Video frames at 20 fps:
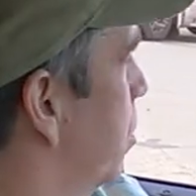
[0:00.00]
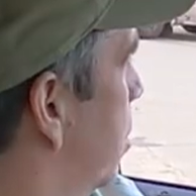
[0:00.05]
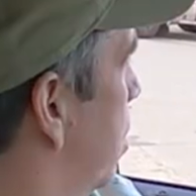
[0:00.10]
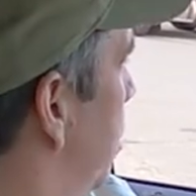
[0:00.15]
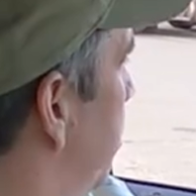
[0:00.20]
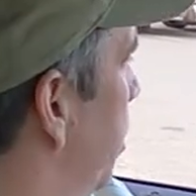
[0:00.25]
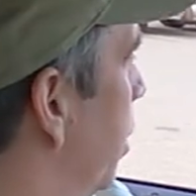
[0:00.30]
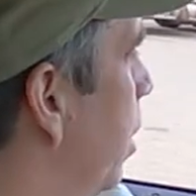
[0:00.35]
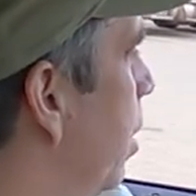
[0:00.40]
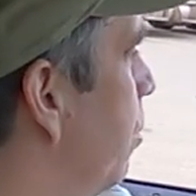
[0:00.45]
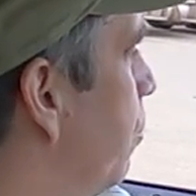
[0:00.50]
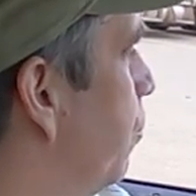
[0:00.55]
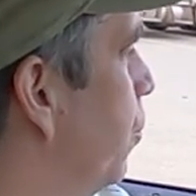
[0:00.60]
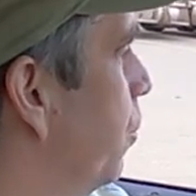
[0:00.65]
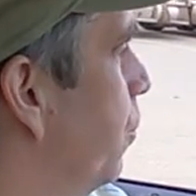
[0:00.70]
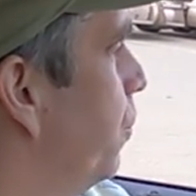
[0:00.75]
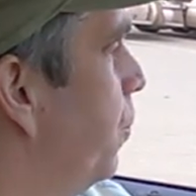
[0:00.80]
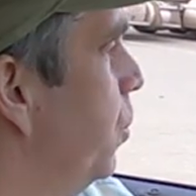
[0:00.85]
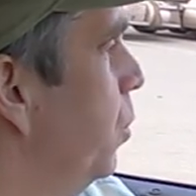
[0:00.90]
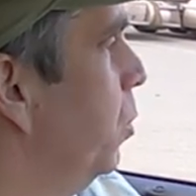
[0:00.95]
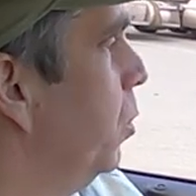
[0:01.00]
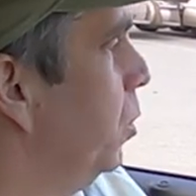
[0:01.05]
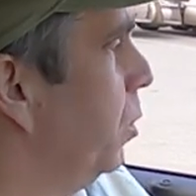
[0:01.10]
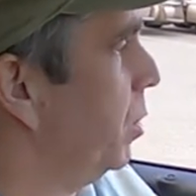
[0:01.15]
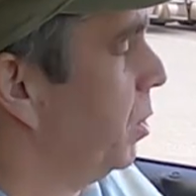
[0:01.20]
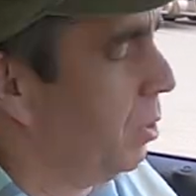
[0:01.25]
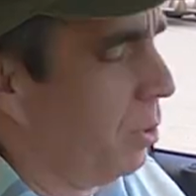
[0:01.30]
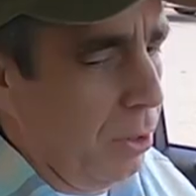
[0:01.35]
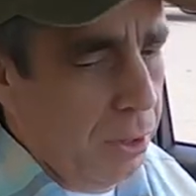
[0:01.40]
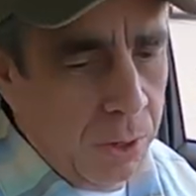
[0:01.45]
coming in for
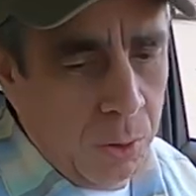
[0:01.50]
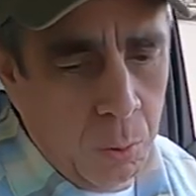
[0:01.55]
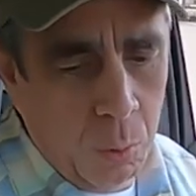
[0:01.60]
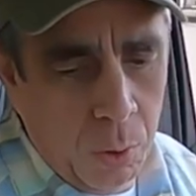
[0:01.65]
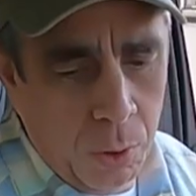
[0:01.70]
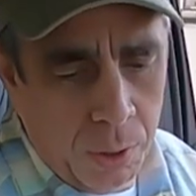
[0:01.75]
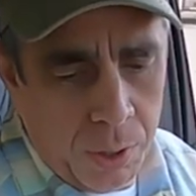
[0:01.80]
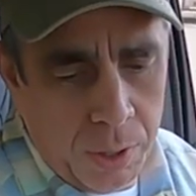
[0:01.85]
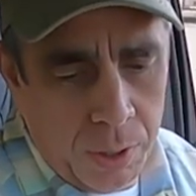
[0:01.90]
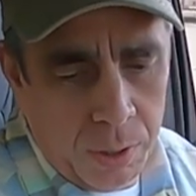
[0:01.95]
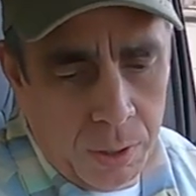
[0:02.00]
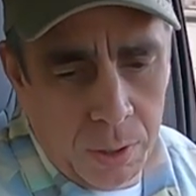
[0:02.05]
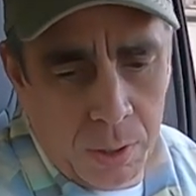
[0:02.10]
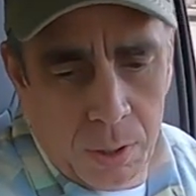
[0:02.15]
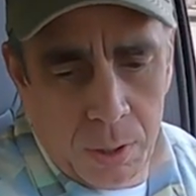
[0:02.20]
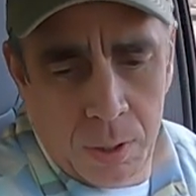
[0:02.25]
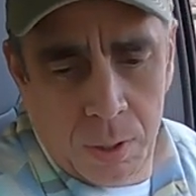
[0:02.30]
fuel. You know, they're working.